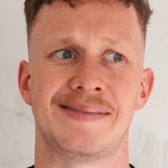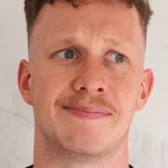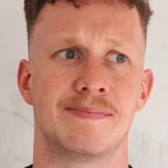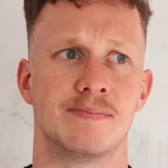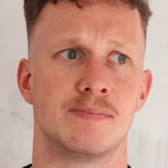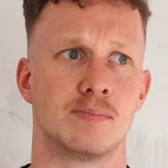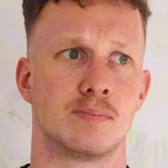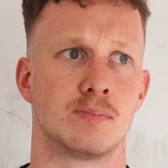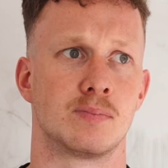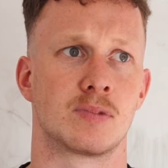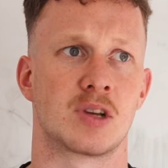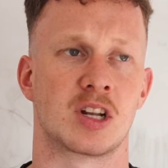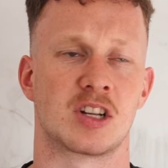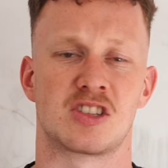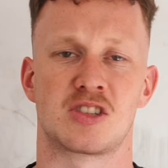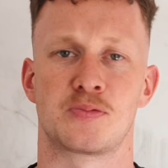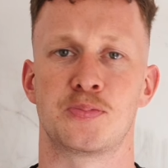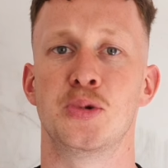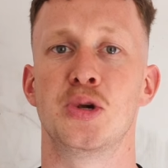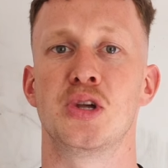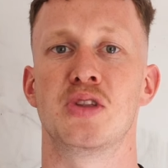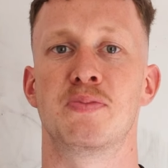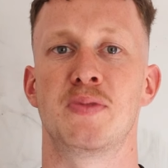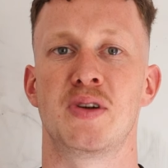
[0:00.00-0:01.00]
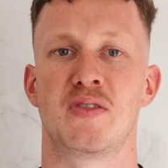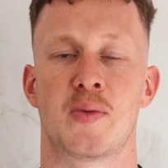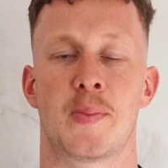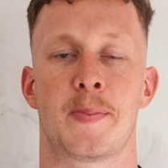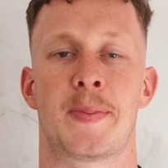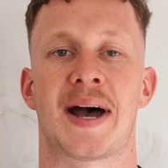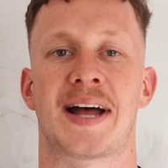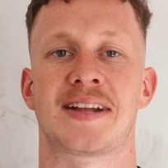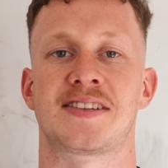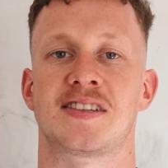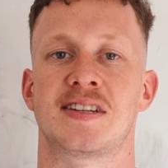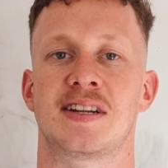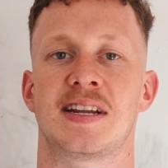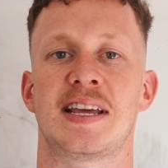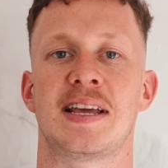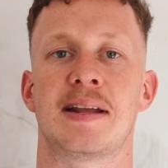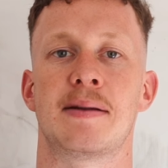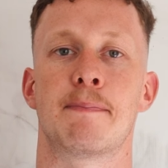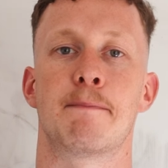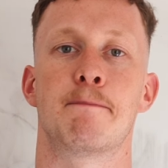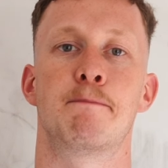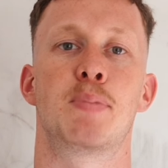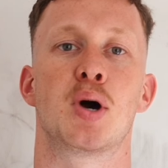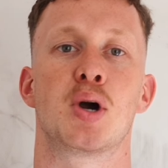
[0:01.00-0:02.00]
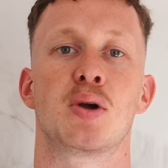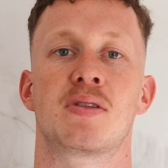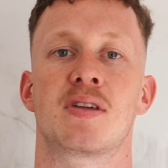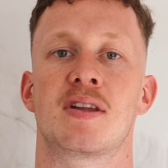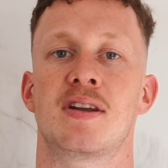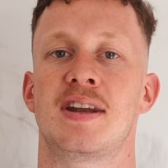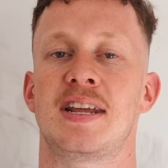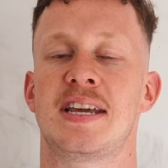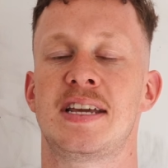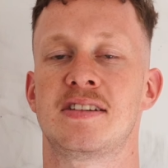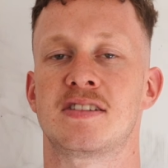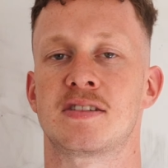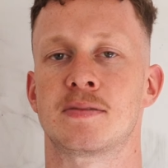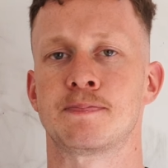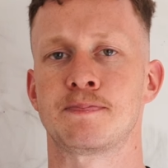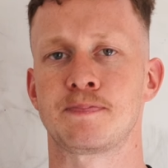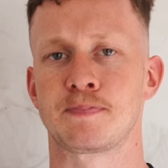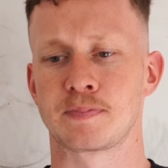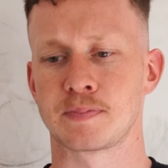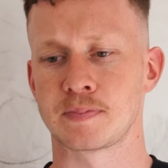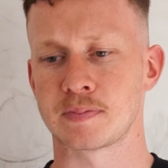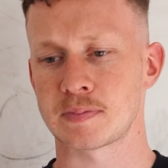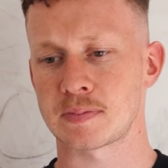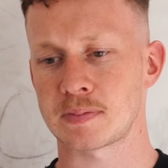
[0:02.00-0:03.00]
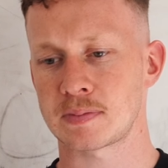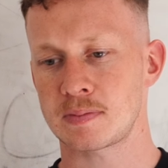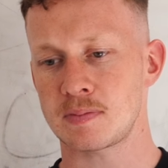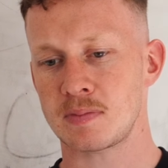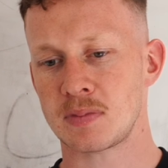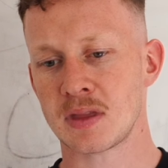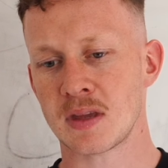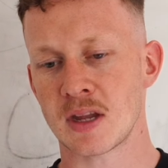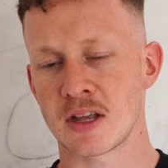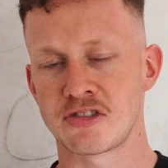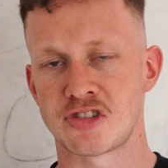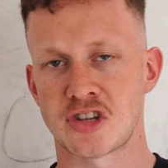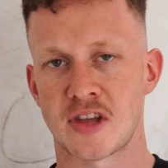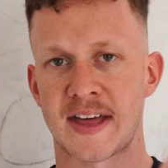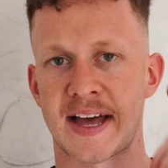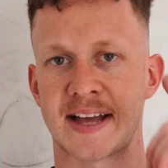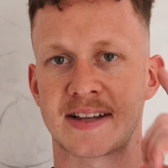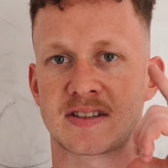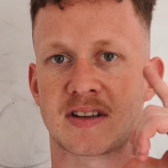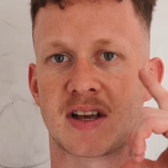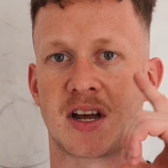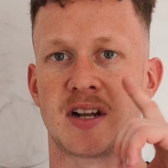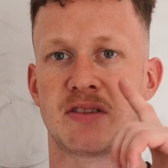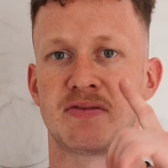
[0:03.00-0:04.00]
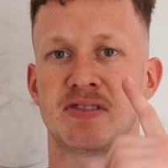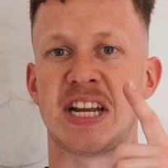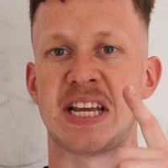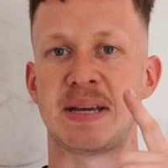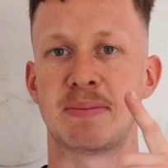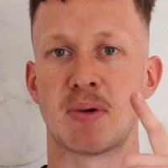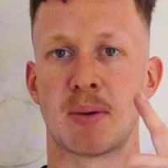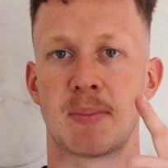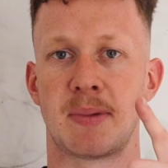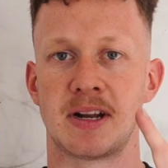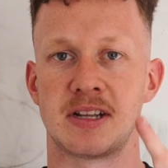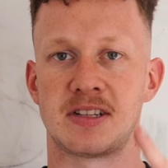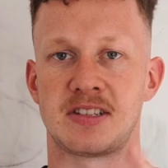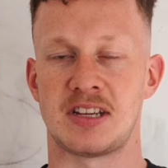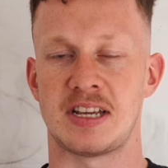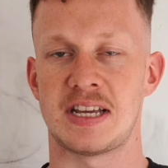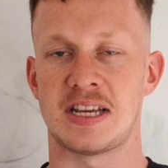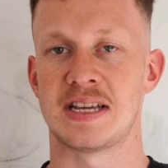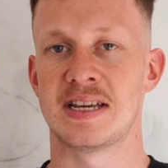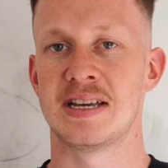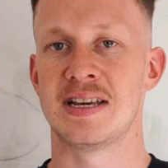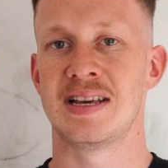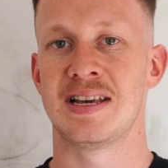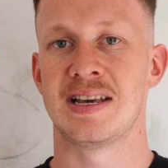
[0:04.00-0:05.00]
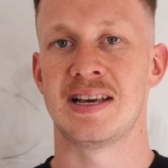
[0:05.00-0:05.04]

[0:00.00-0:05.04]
kind of smooth movement pattern in both knees. So that's kind of knee mobility.